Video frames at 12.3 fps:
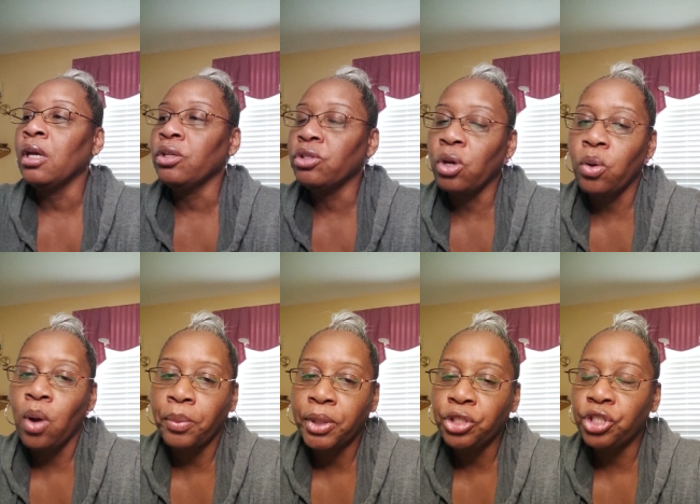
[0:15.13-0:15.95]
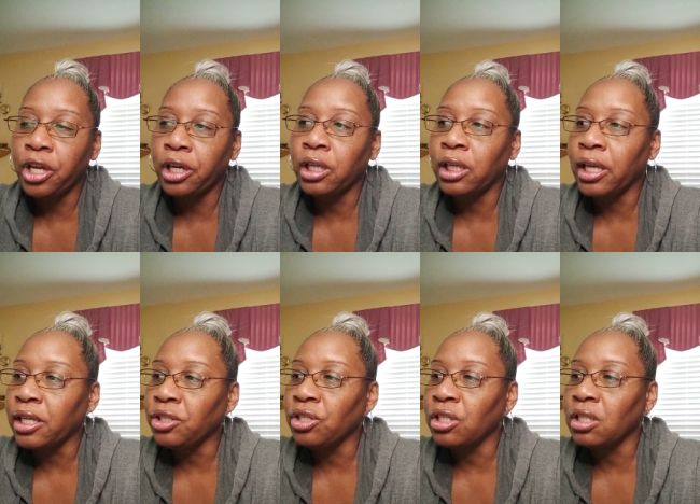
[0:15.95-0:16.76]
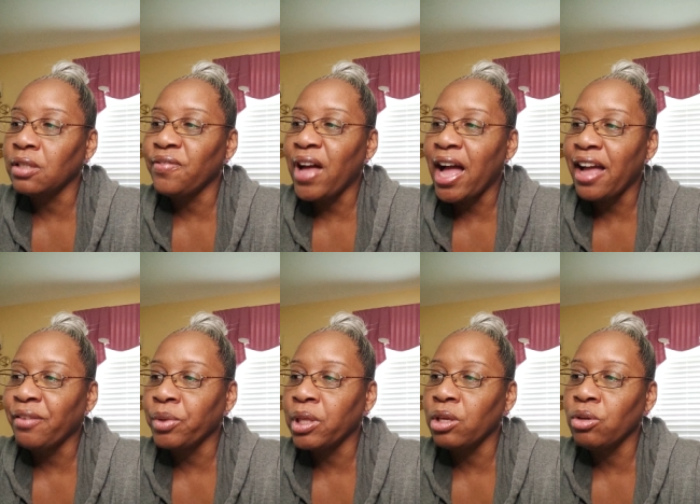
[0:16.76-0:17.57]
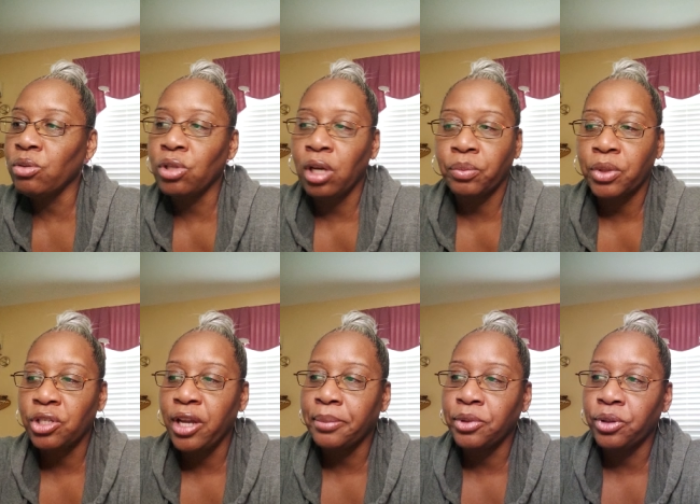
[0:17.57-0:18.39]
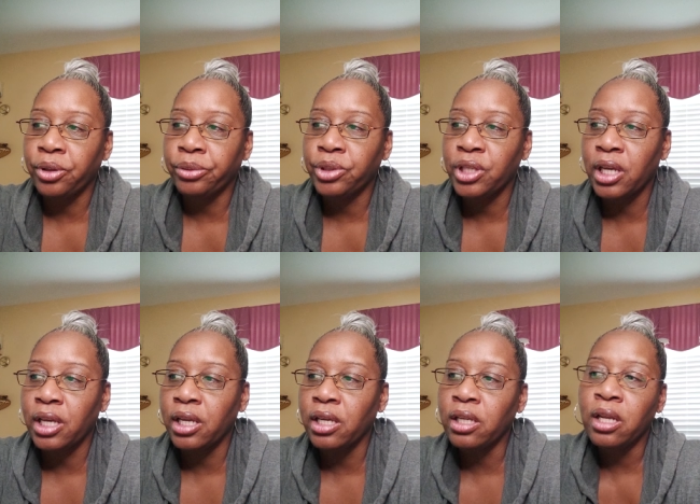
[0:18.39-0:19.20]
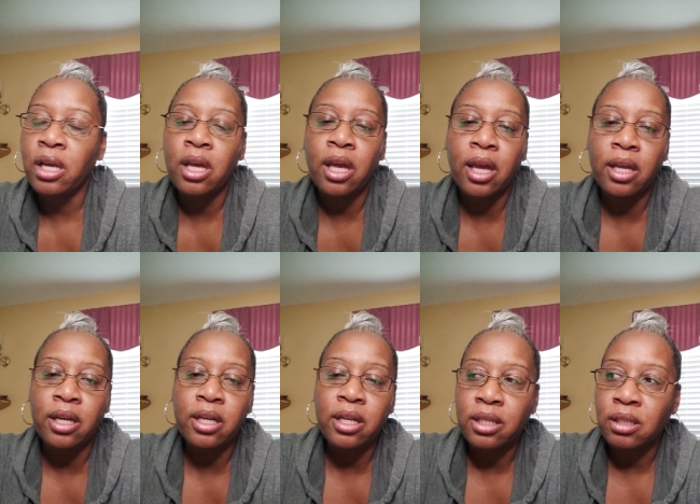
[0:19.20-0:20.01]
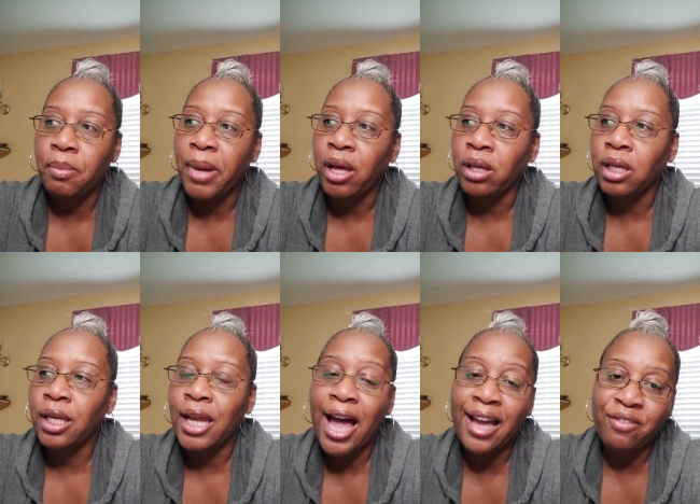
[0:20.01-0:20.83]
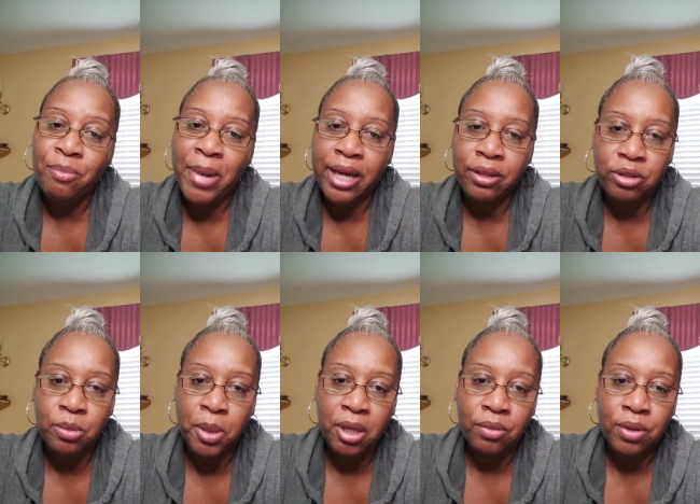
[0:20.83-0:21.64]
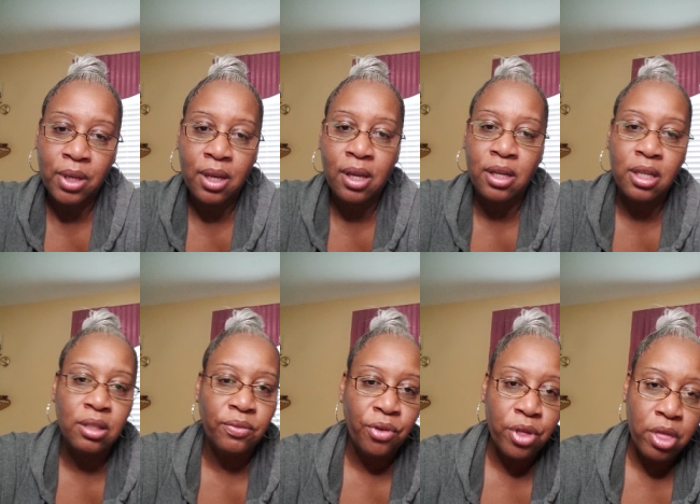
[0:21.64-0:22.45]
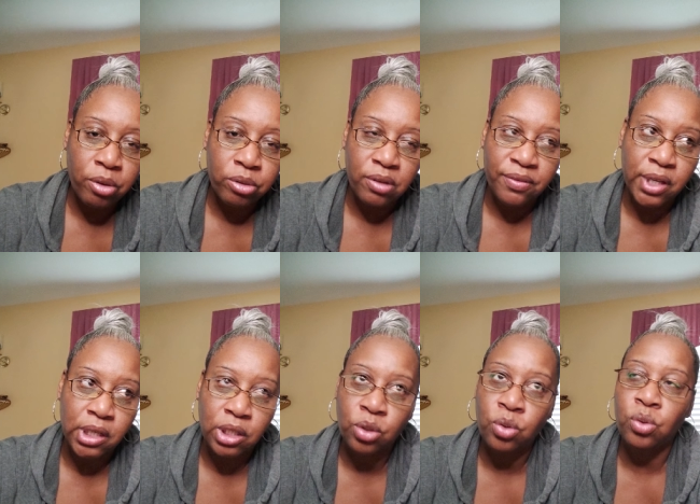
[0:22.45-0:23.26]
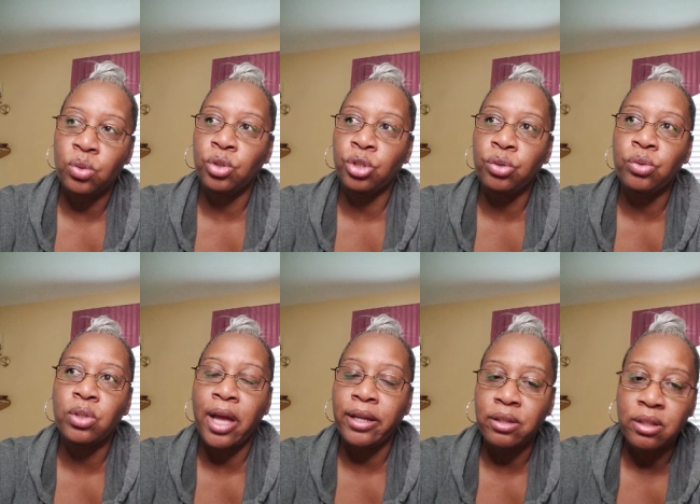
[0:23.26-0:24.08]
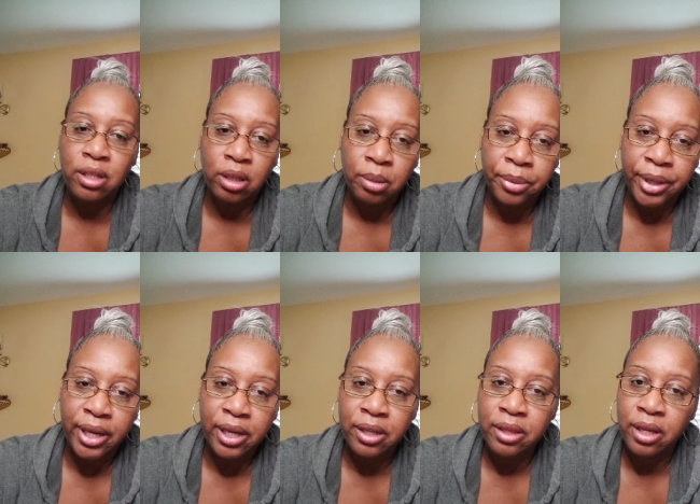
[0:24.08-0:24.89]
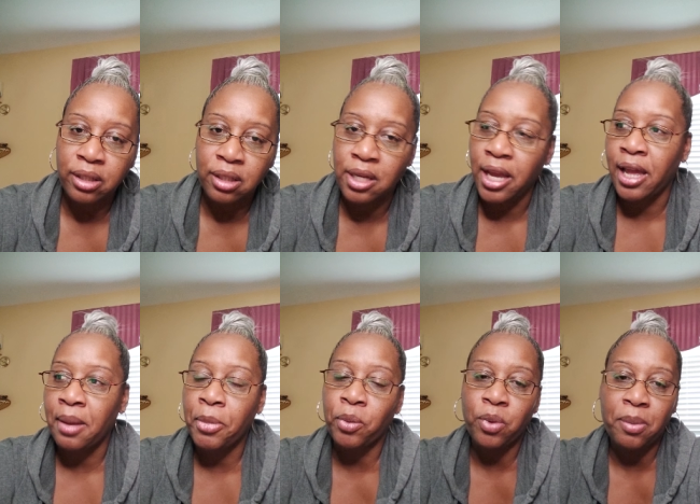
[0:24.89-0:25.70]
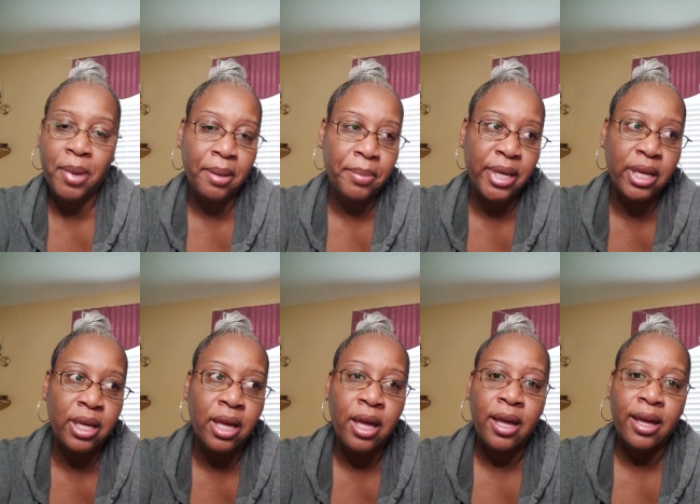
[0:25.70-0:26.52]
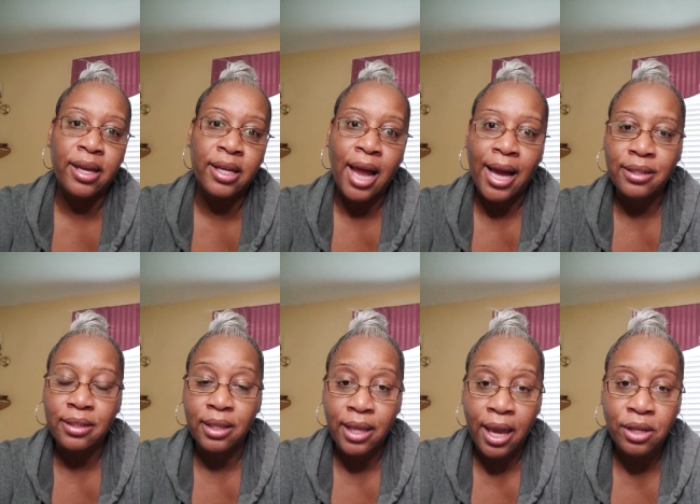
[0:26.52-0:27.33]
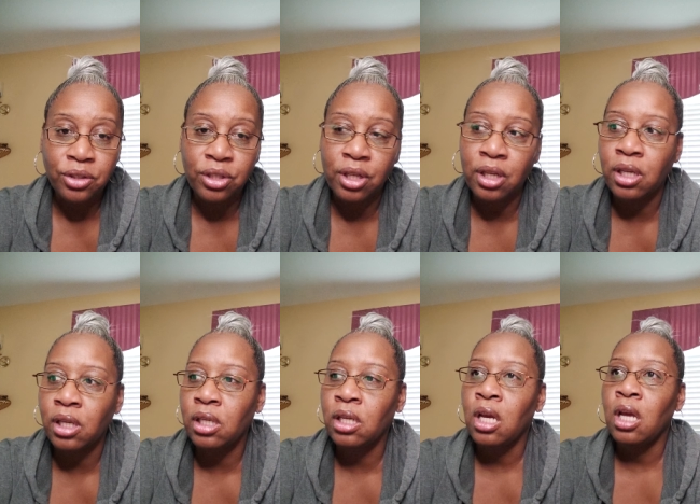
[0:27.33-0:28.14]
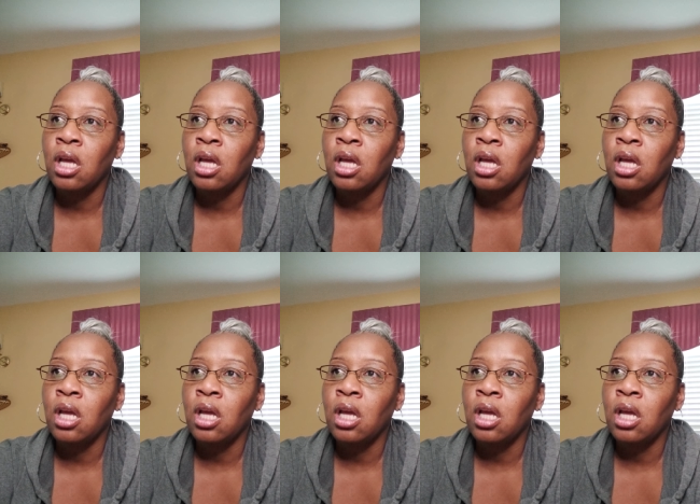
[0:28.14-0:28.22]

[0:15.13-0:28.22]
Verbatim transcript: So I'm going to share Galatians 5 with you, starting with chapter 13, and it is about life by the Spirit. And it's for those of us who choose not to celebrate anything today, but we may be in isolation